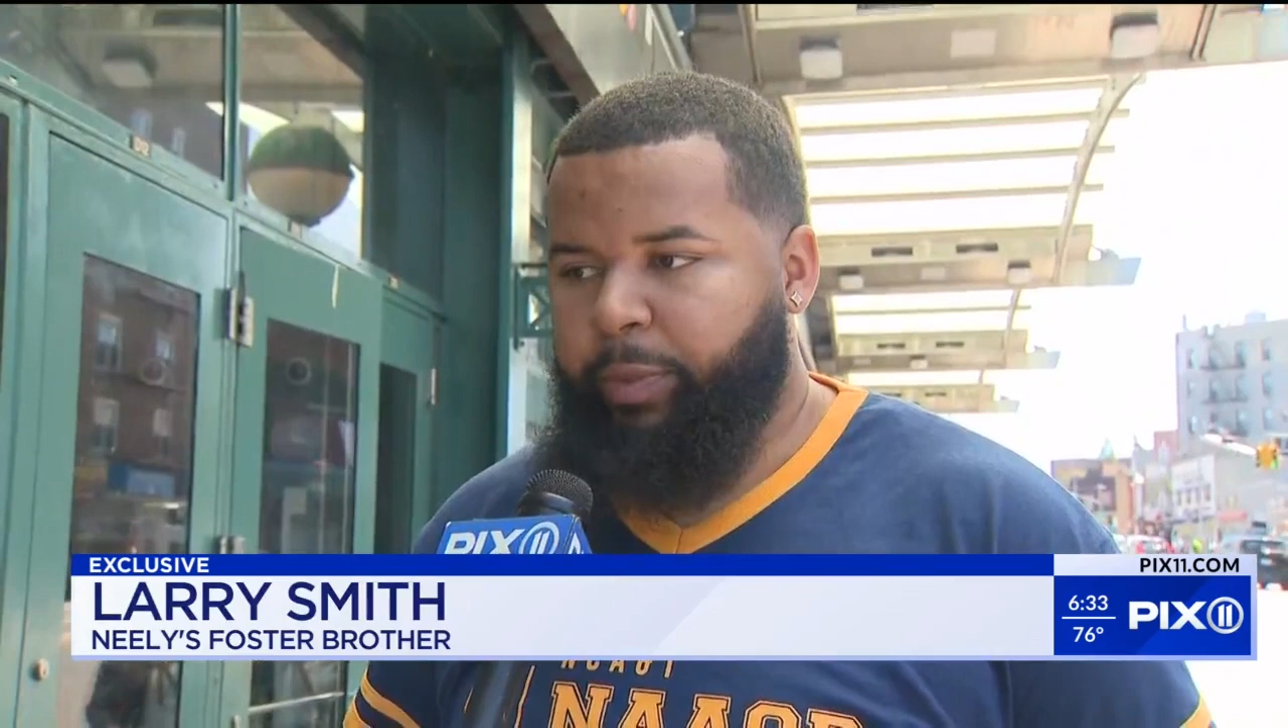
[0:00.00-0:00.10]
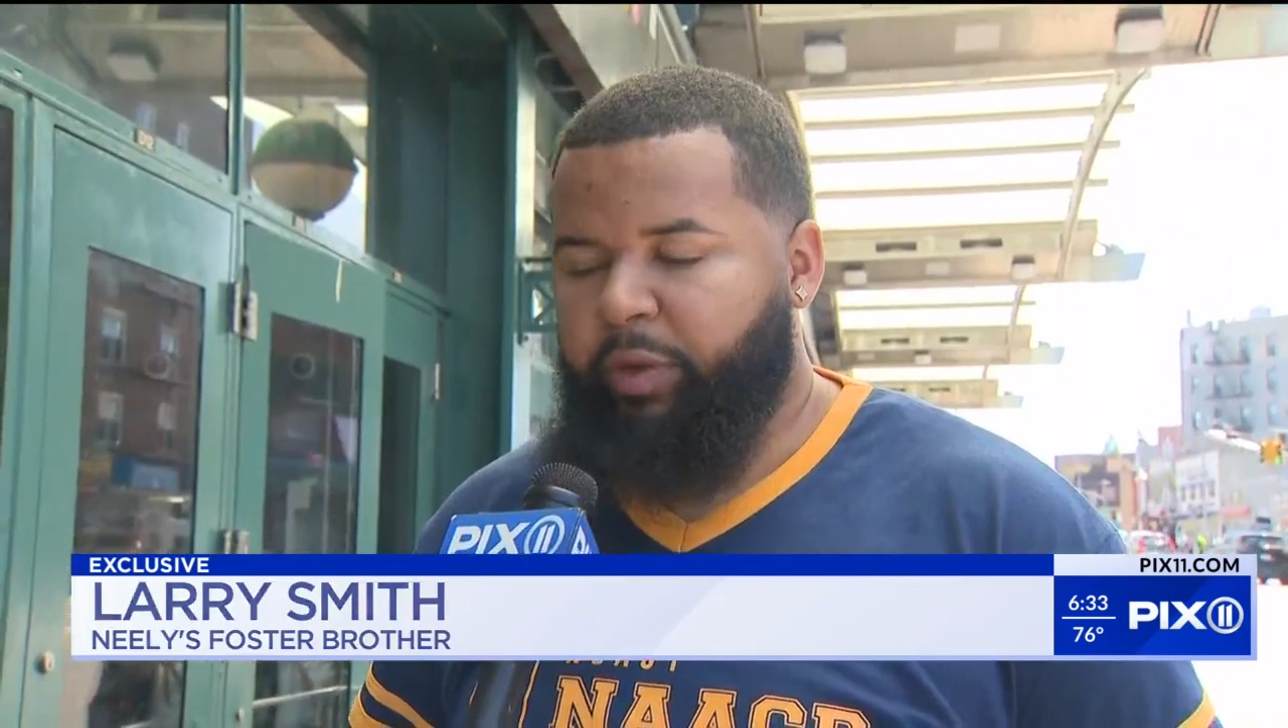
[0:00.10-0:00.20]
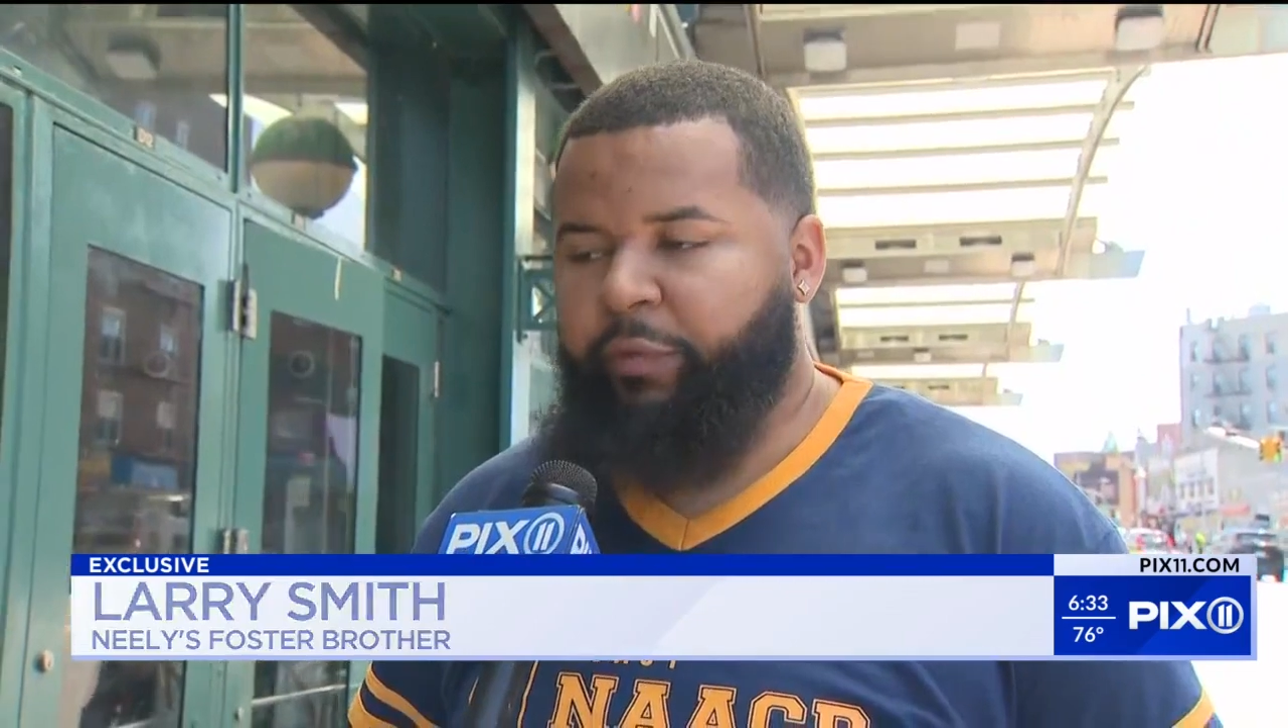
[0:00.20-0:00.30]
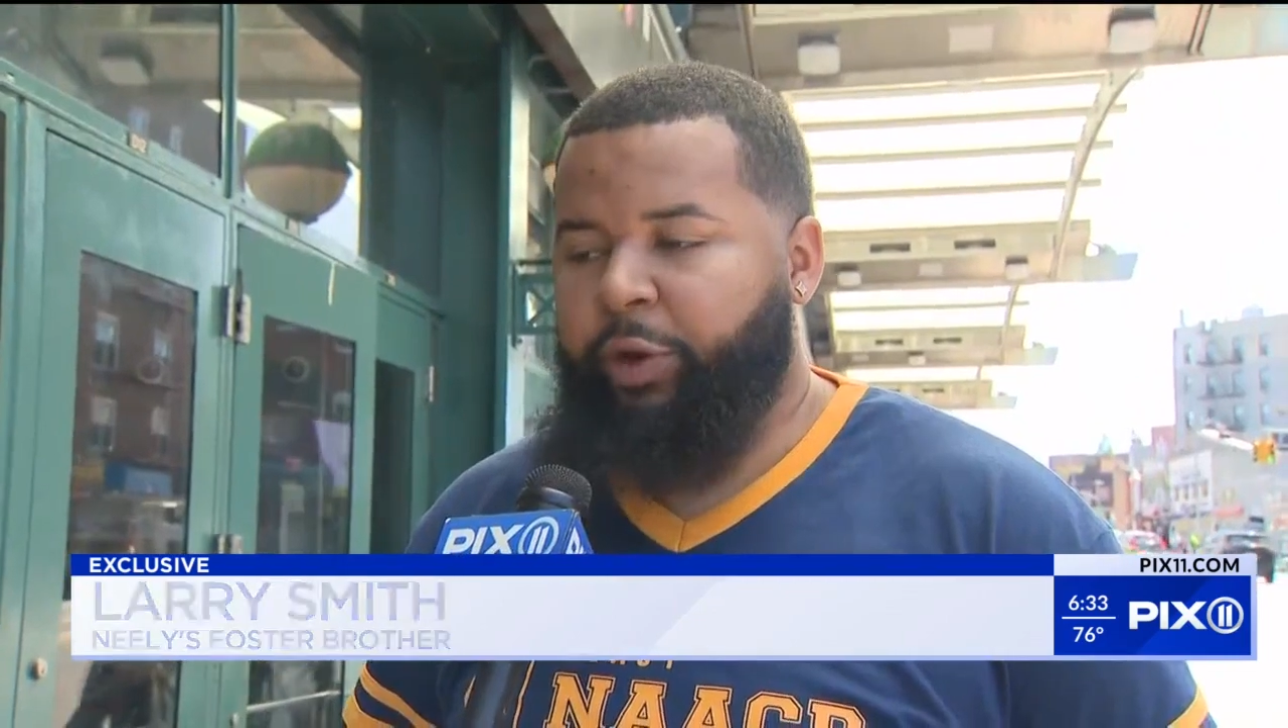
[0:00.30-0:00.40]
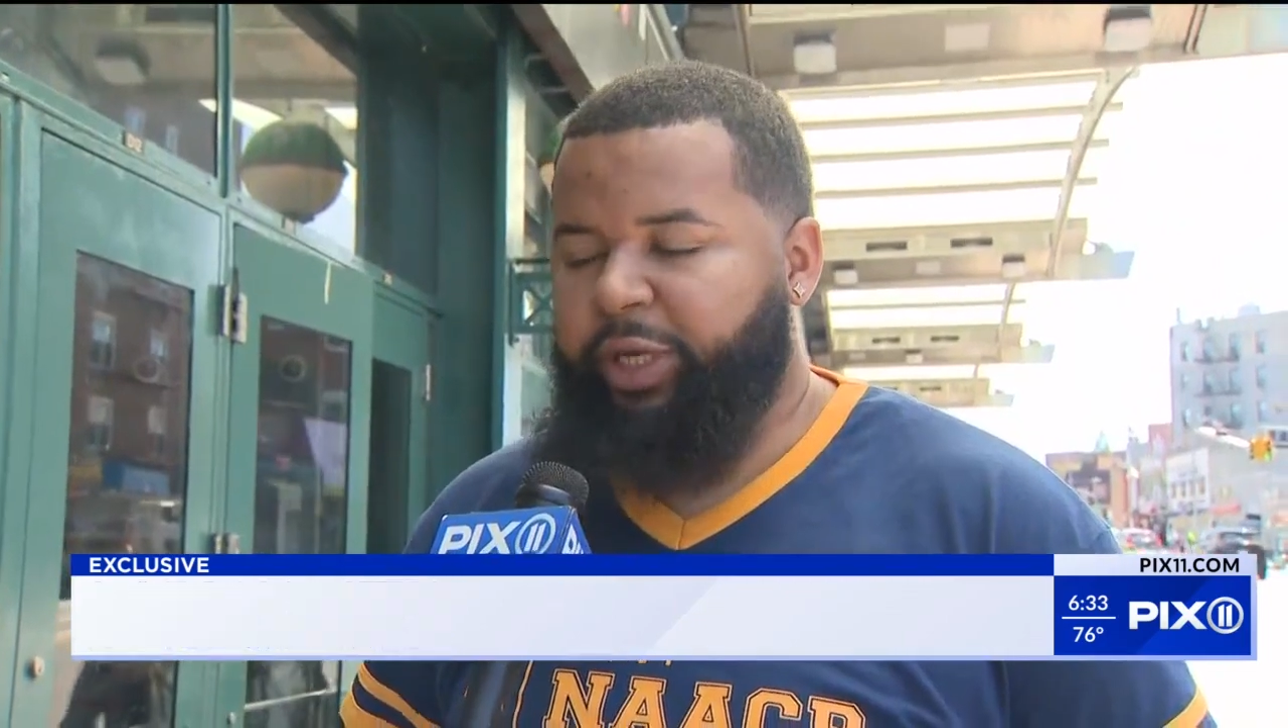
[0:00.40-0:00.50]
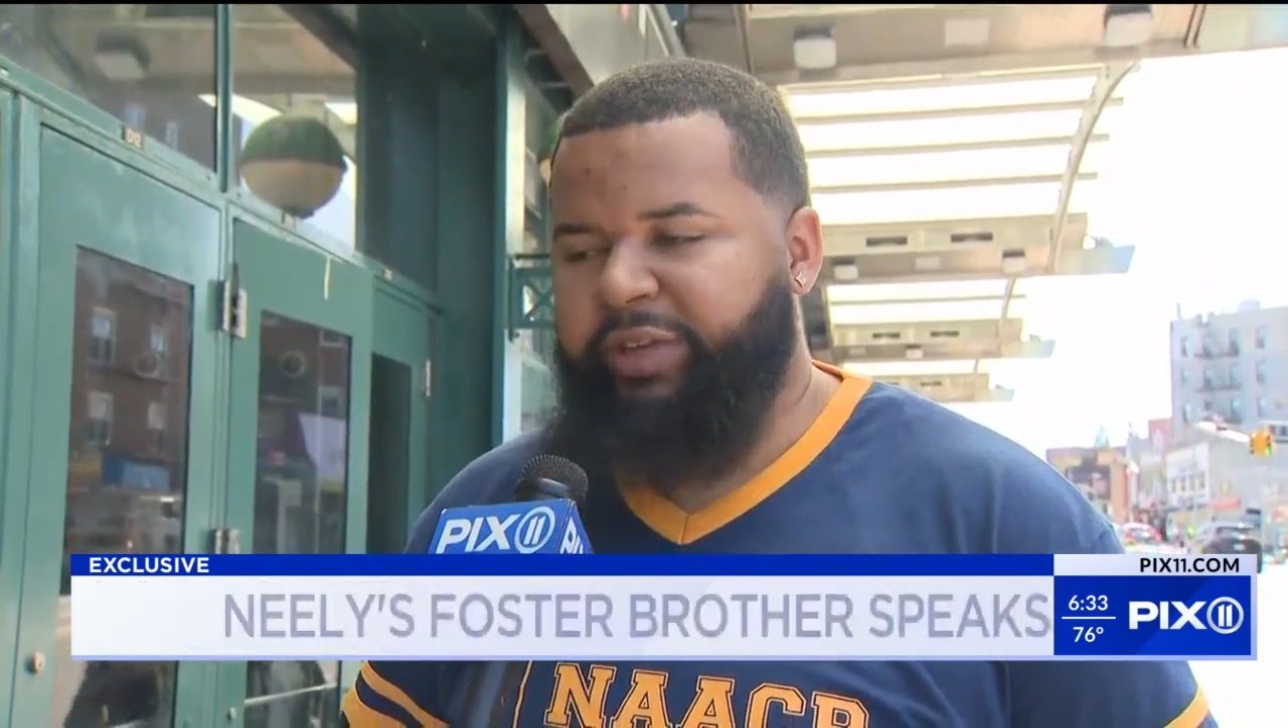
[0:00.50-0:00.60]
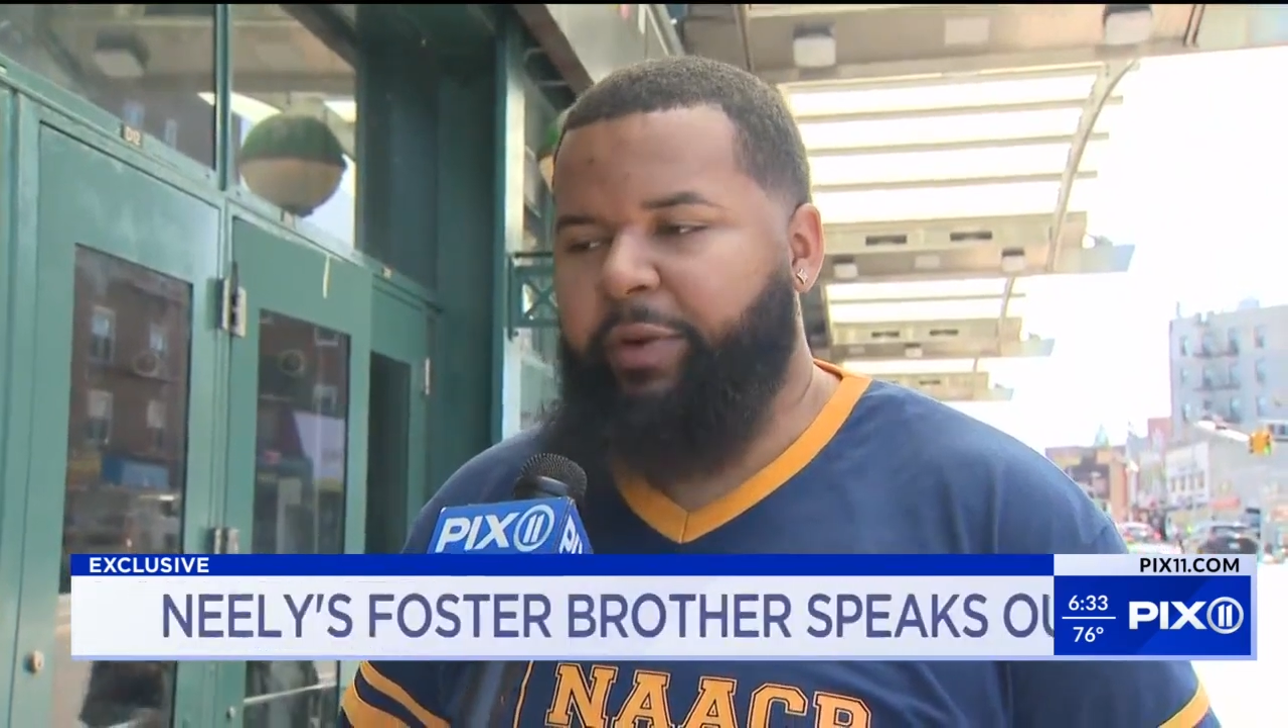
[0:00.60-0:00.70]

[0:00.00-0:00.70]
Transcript: four years of